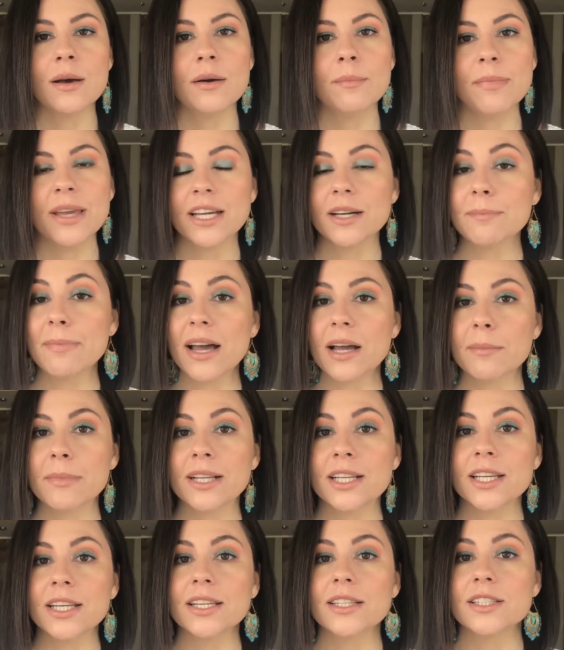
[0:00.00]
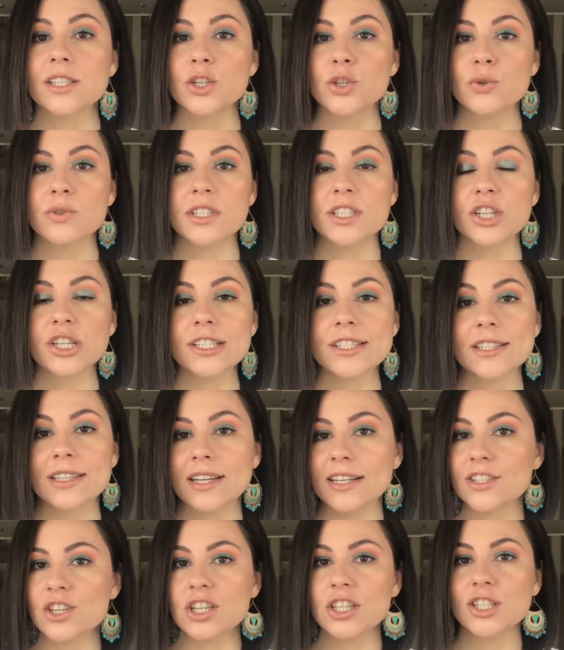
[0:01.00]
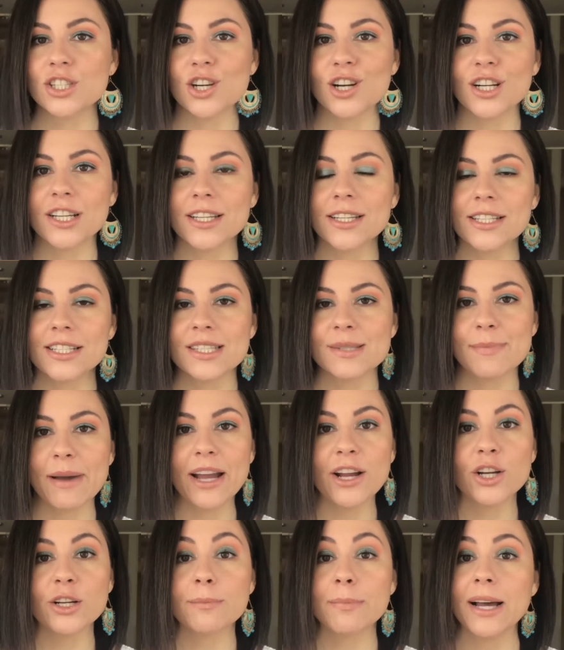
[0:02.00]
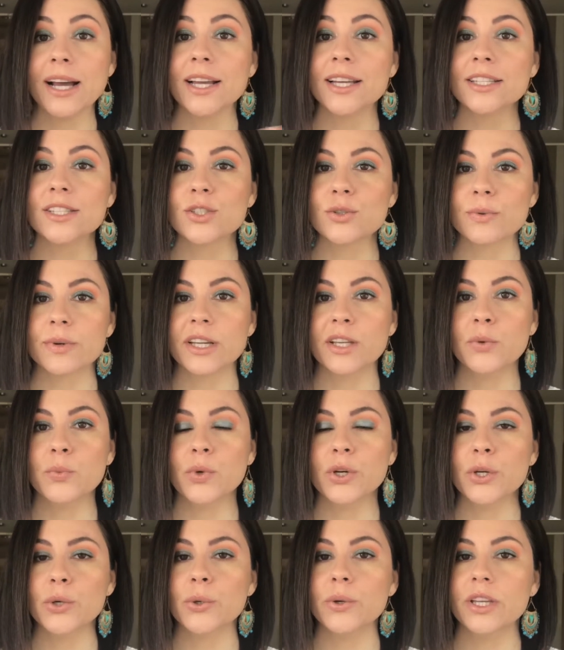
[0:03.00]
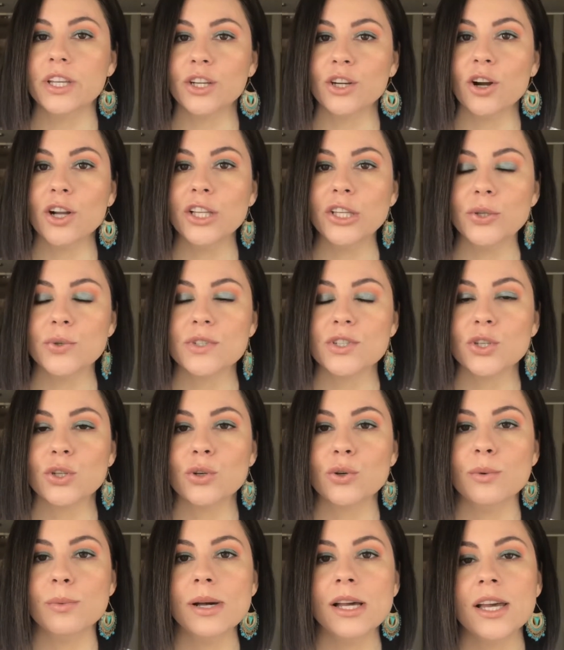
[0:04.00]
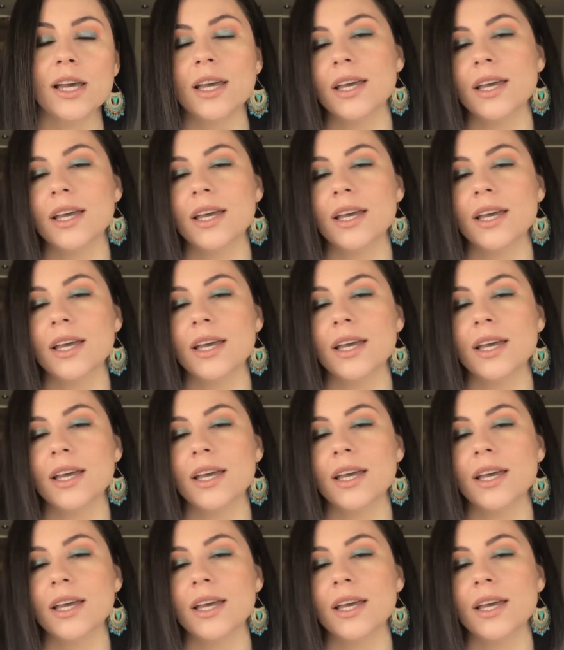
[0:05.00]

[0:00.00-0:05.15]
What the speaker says: Makeup Bag Monday is a new series that I just started, inspired by Serene Wu here on YouTube.